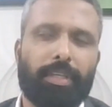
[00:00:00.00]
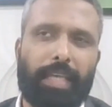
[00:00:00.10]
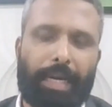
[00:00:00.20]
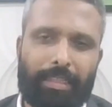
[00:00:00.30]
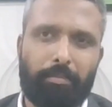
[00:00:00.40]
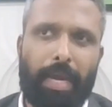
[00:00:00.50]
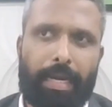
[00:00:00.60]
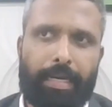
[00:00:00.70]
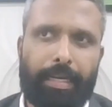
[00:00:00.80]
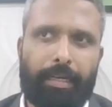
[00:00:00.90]
getting a
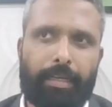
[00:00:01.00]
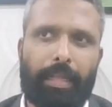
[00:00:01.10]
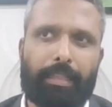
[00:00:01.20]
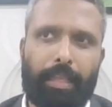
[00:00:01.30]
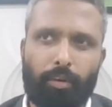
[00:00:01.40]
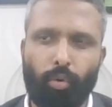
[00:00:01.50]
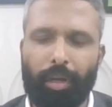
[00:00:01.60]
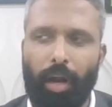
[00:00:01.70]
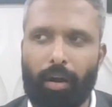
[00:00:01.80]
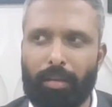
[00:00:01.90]
mandate and then
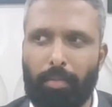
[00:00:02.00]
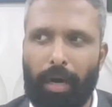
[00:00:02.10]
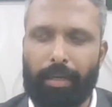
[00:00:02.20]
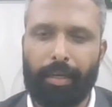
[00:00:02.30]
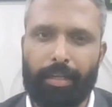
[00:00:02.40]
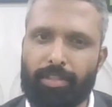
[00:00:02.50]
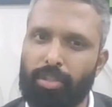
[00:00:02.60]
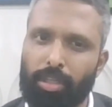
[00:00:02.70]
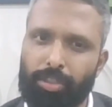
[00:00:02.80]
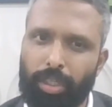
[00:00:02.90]
going out of the market and
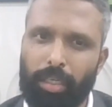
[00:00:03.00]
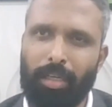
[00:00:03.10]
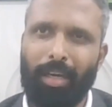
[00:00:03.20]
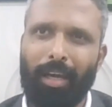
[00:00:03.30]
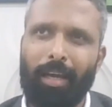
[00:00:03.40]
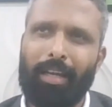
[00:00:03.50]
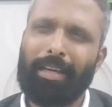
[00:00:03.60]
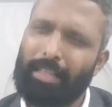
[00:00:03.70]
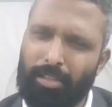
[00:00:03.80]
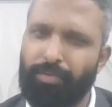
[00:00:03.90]
searching
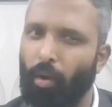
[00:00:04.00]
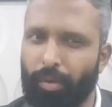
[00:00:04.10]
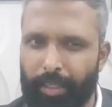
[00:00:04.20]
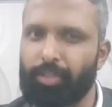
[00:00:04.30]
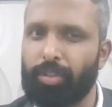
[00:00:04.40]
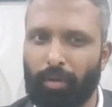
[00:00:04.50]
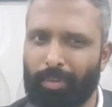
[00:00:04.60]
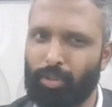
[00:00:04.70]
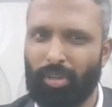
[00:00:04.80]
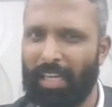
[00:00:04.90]
is the foundation
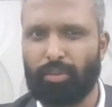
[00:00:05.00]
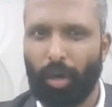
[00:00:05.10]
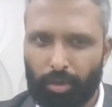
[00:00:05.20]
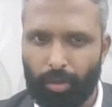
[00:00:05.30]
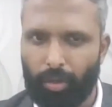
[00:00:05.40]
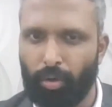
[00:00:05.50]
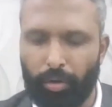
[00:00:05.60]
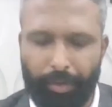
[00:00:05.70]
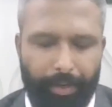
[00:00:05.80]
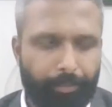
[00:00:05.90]
of it. So that's not going to go
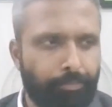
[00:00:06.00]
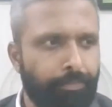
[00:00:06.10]
away.